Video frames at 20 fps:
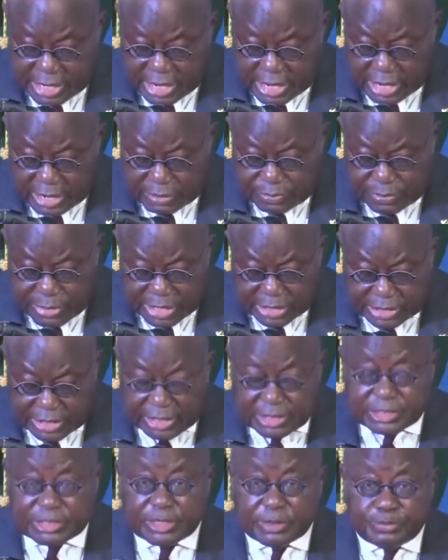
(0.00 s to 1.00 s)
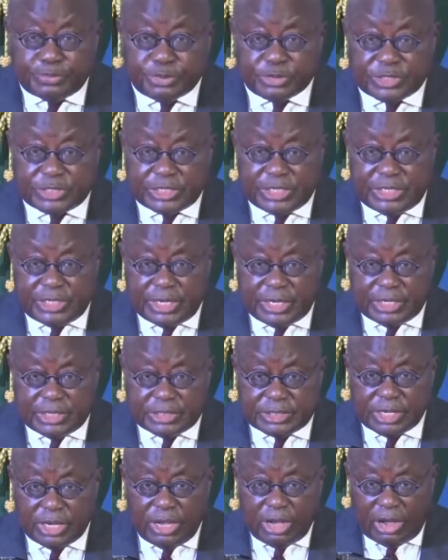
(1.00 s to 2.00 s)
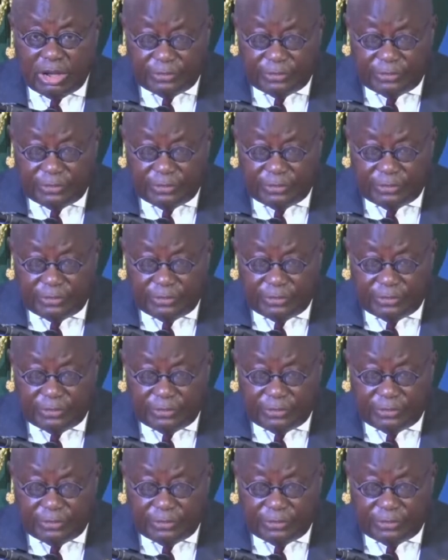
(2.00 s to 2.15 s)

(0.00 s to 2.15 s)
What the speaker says: at meetings and proceedings of